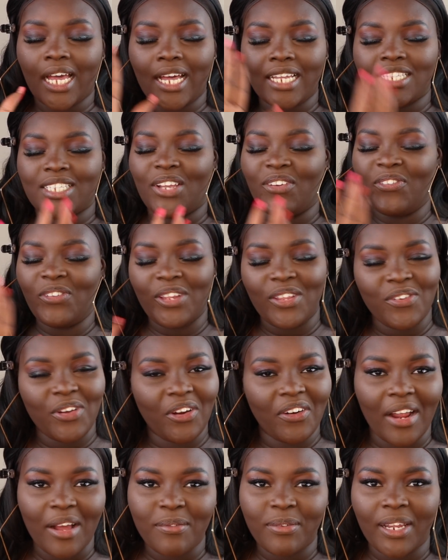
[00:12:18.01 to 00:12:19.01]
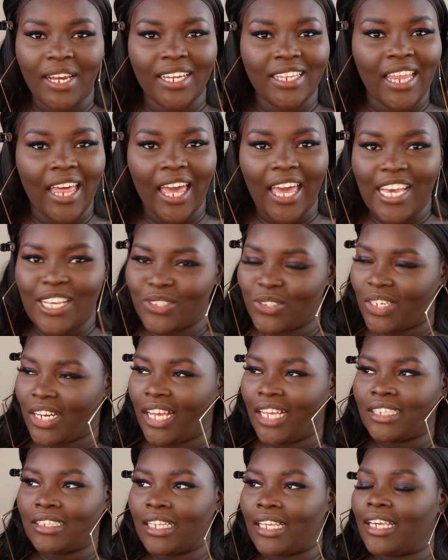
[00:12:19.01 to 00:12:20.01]
I definitely regret applying that
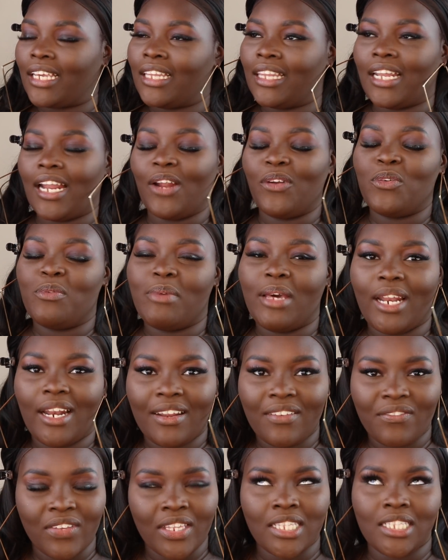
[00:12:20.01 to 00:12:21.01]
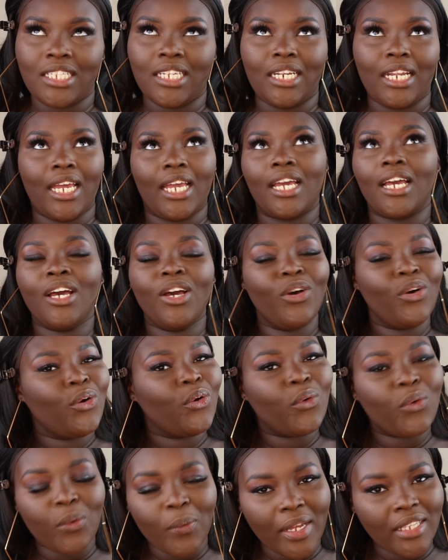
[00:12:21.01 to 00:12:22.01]
hazelnut and thinking that I knew better than Fenty. Like,
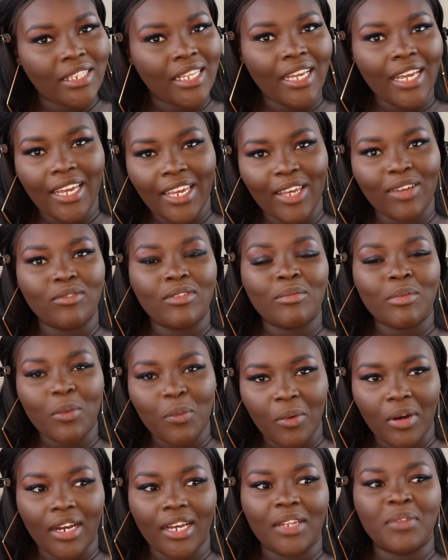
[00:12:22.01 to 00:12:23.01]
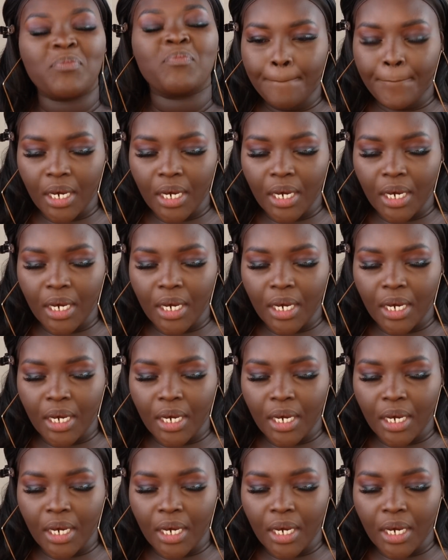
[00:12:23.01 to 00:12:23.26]
who do I think I am, number one?